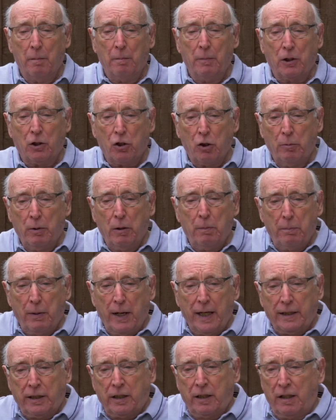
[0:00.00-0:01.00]
But coming
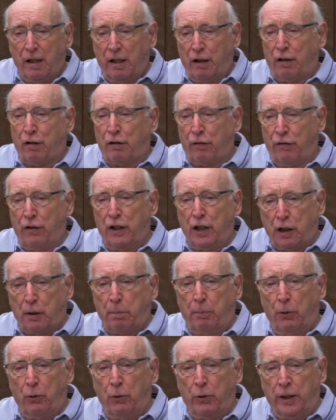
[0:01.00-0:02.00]
back to this
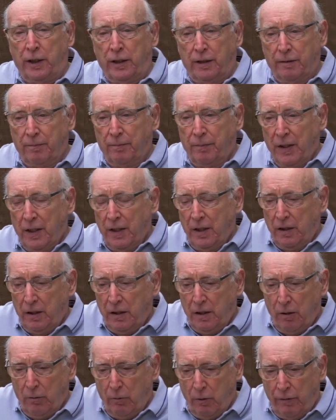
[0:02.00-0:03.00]
fixed point,
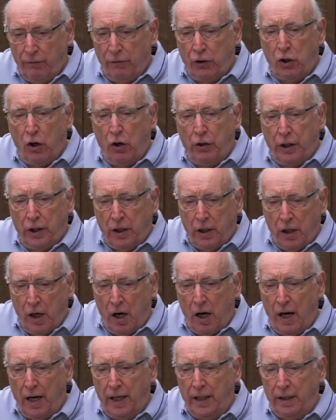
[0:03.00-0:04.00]
yeah, we've got a
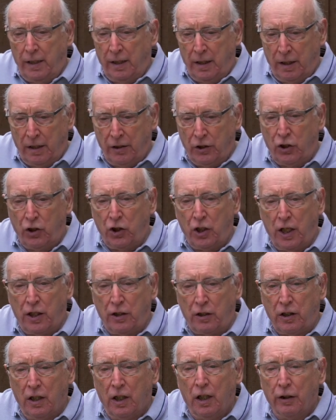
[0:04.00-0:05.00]
guide here. The
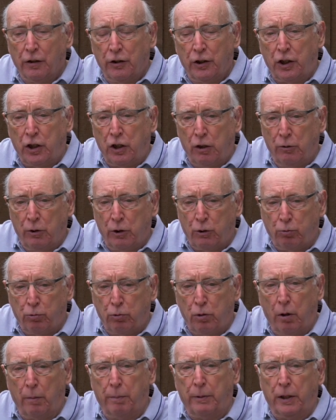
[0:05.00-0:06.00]
chest, the cue is
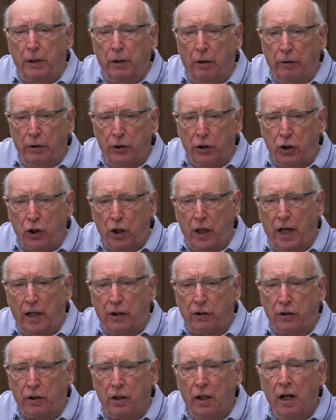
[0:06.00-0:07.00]
rubbing on the
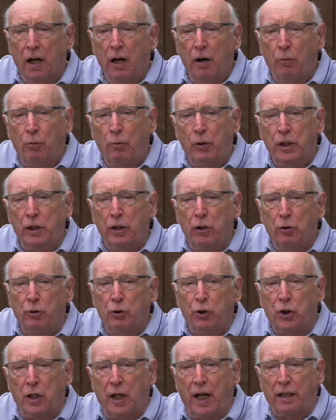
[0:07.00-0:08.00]
chest. We
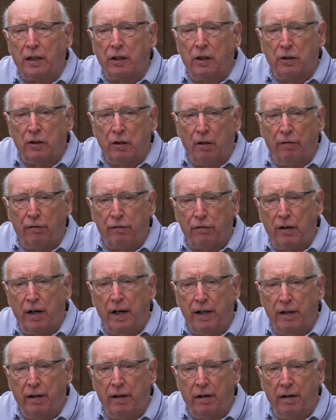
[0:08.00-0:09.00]
use that as your
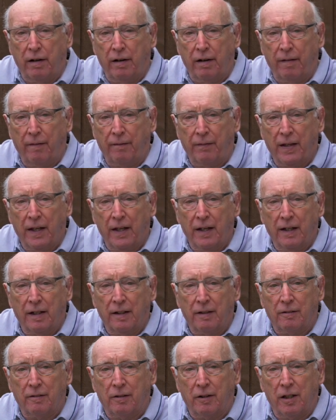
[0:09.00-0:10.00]
friend,
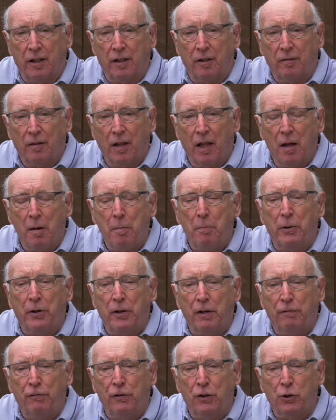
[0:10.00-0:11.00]
right?
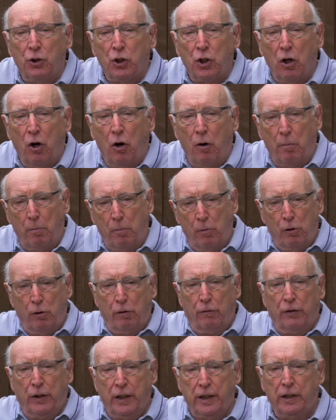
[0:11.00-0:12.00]
But if you start
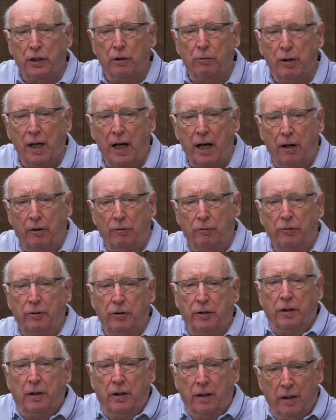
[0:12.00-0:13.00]
moving it
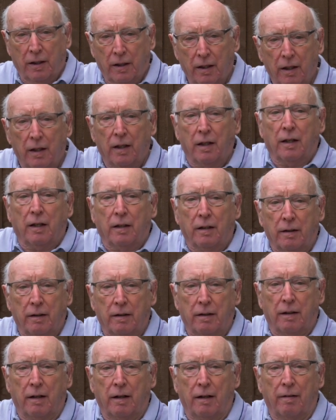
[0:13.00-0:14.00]
around,
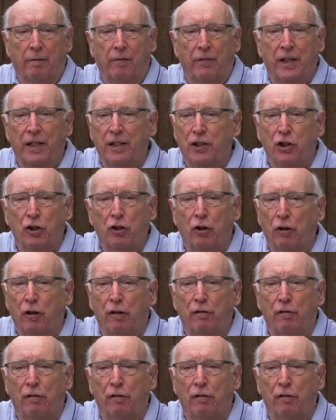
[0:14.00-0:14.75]
yeah, then it's not